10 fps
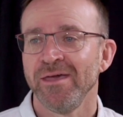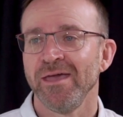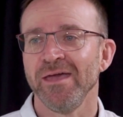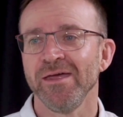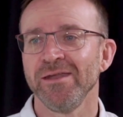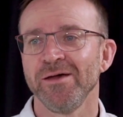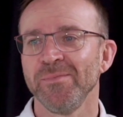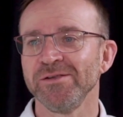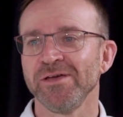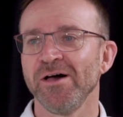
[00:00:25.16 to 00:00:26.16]
And
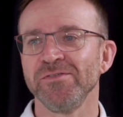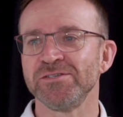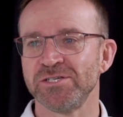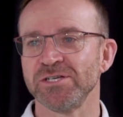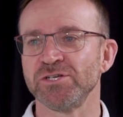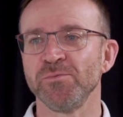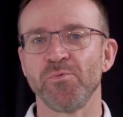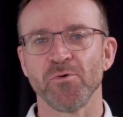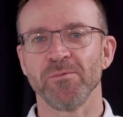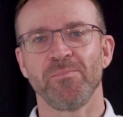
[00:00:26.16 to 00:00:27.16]
mental health is such an
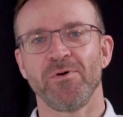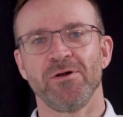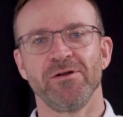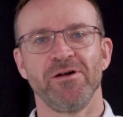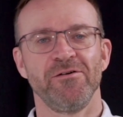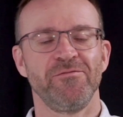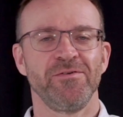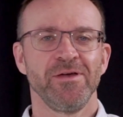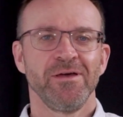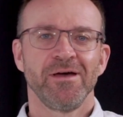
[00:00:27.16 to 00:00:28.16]
important part of
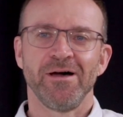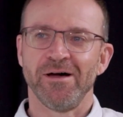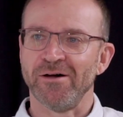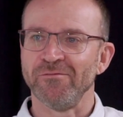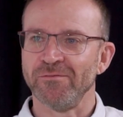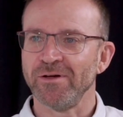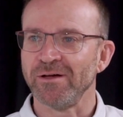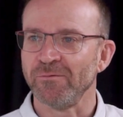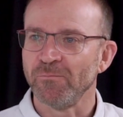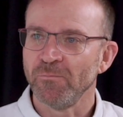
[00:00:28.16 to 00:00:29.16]

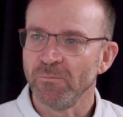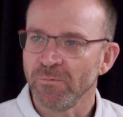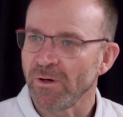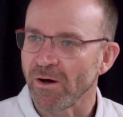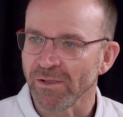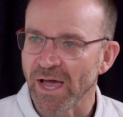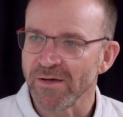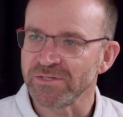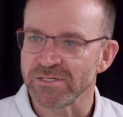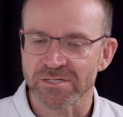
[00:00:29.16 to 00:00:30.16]
our
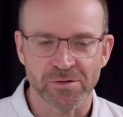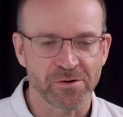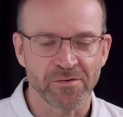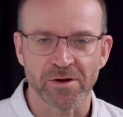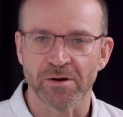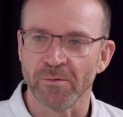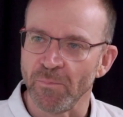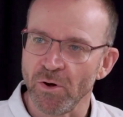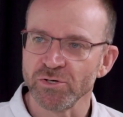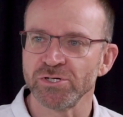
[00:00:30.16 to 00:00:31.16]
lives. It's sort of our
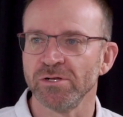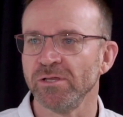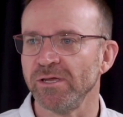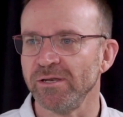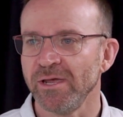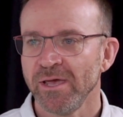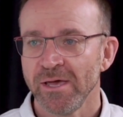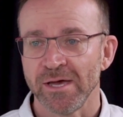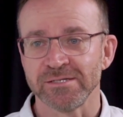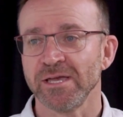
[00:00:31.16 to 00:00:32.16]
emotional and
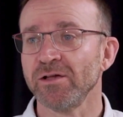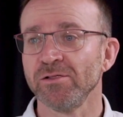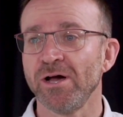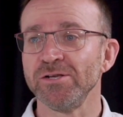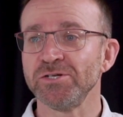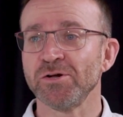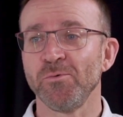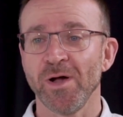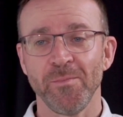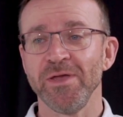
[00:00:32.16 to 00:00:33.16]
psychological
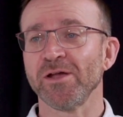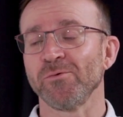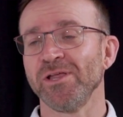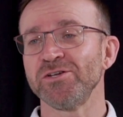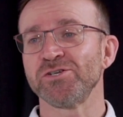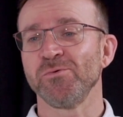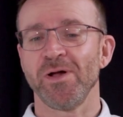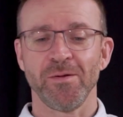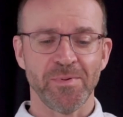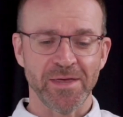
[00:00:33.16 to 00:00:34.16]
well-being, our relational
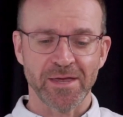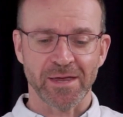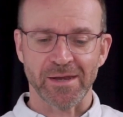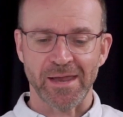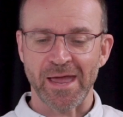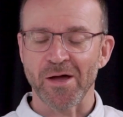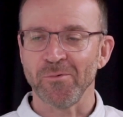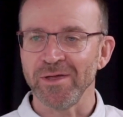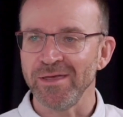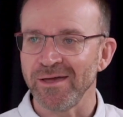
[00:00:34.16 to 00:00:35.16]
well-being, and how
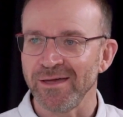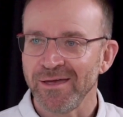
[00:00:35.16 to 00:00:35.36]
we